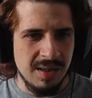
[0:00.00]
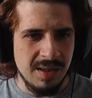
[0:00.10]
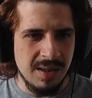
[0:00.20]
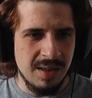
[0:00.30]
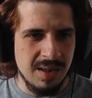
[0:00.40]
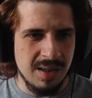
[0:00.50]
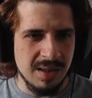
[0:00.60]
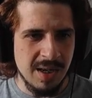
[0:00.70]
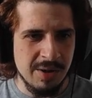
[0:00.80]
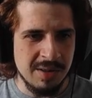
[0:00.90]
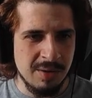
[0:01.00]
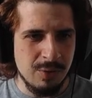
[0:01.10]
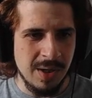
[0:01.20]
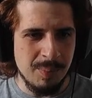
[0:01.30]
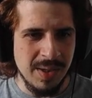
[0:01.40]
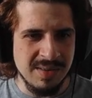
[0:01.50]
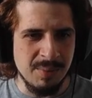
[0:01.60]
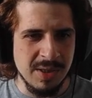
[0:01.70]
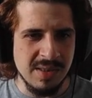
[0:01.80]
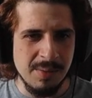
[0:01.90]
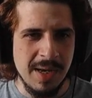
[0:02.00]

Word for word: Uh, character trait pessimism.